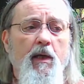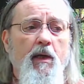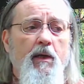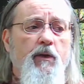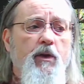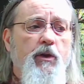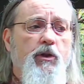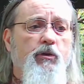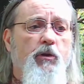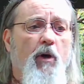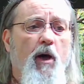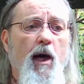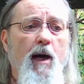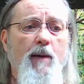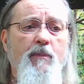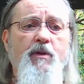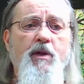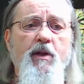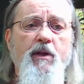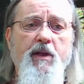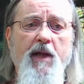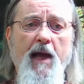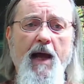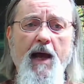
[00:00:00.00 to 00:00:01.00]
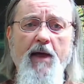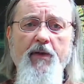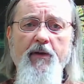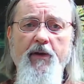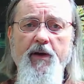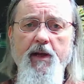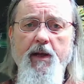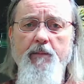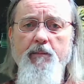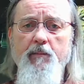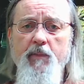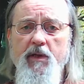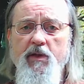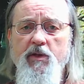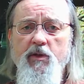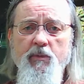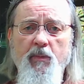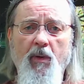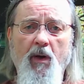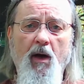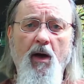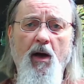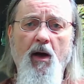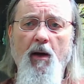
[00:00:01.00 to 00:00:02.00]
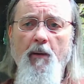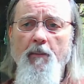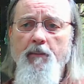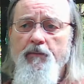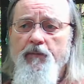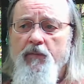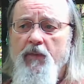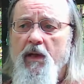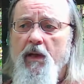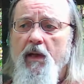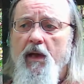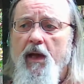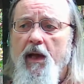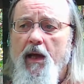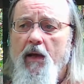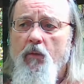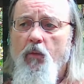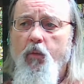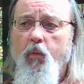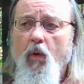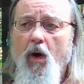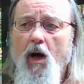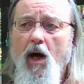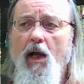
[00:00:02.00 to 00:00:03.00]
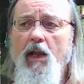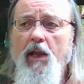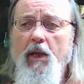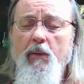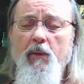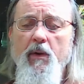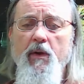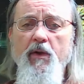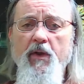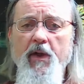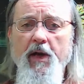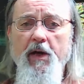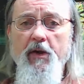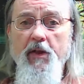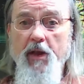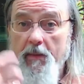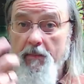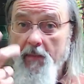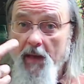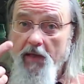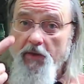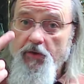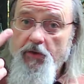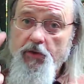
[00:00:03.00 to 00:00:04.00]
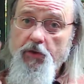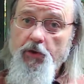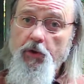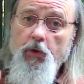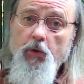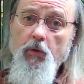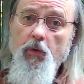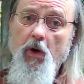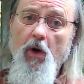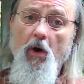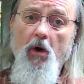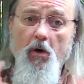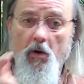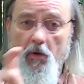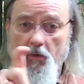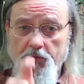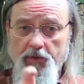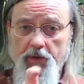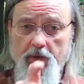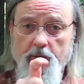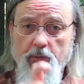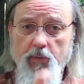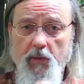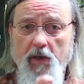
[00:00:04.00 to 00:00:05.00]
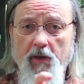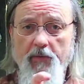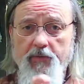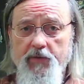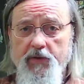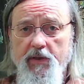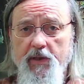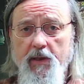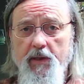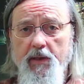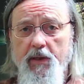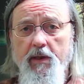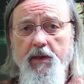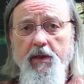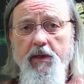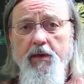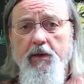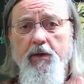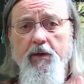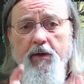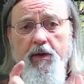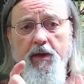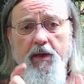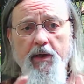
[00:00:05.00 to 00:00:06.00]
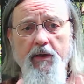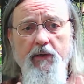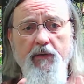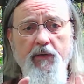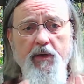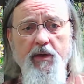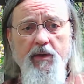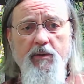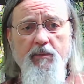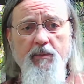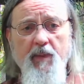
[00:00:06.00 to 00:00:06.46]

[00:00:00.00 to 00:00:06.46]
the tribes had gathered at Mizpah, and while they were there, they made two oaths, as we have seen here in this